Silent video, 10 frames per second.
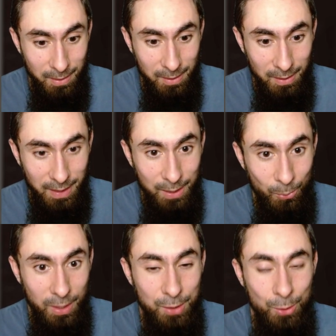Like,
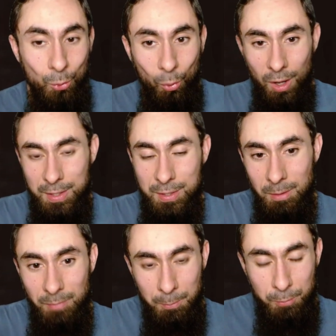when you watch some of
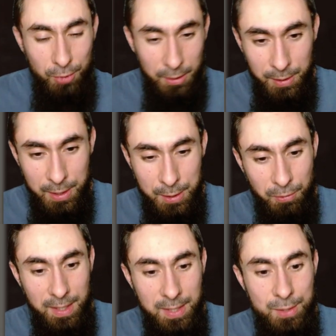my previous
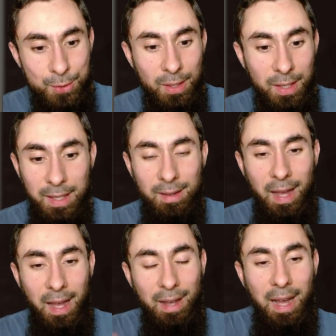fights, you're like,
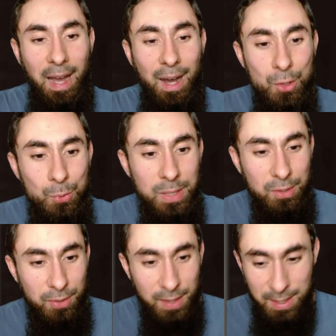how did we
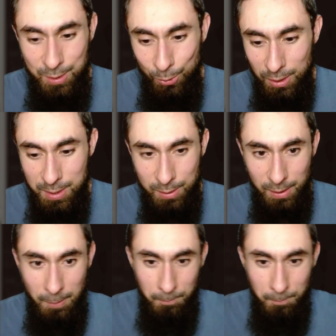clear that so easily?